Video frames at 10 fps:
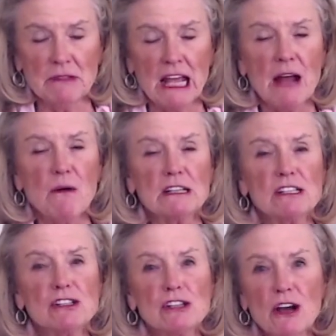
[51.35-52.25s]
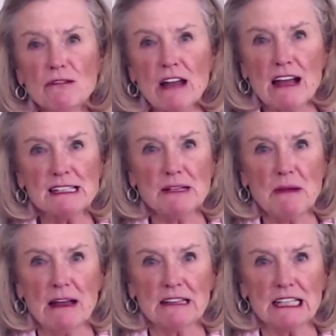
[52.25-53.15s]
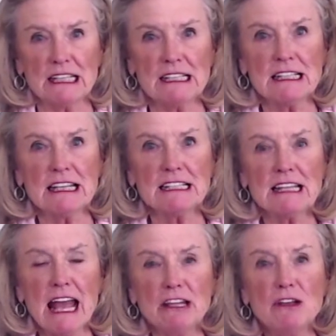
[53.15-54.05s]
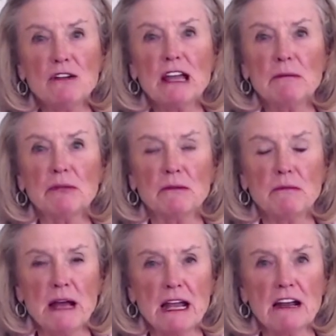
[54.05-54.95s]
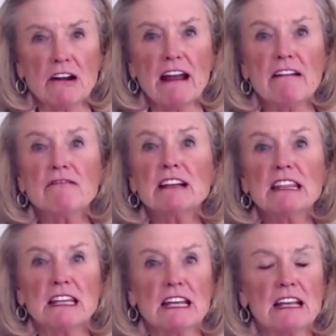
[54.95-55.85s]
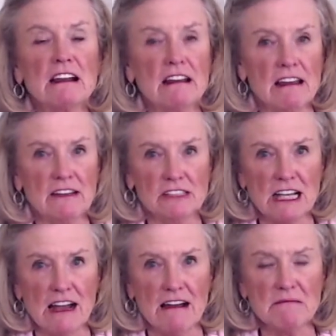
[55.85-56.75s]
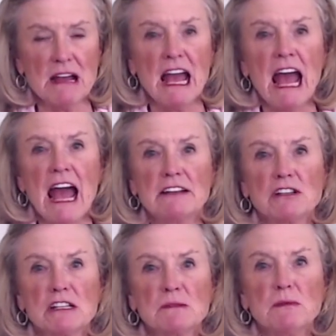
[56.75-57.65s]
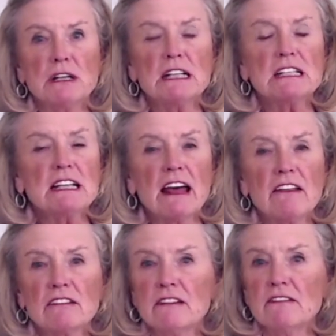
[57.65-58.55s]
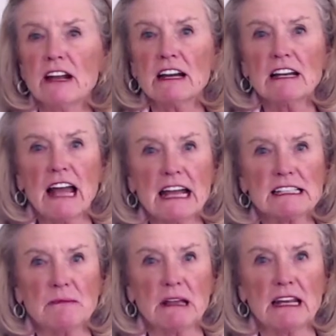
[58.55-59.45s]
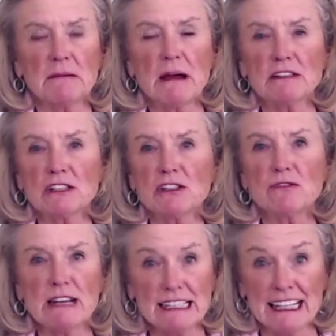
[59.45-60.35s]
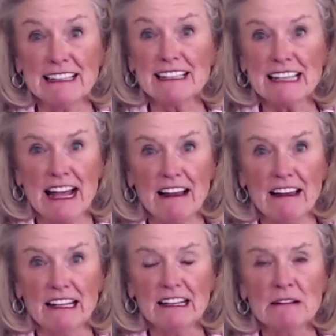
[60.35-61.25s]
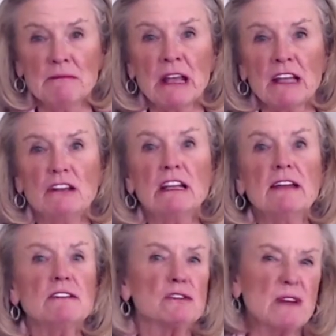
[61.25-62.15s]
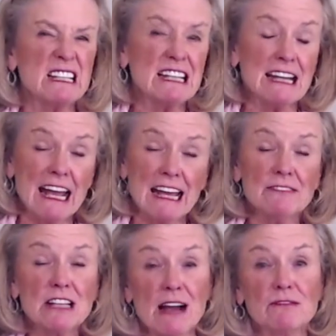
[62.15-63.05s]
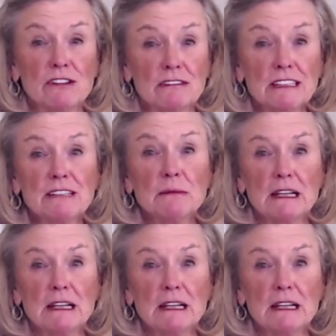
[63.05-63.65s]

What's so nice about this is that you can prepare everything ahead of time and just put it together at the very last minute by just dressing the salad. You can even dress it ahead of time for a little bit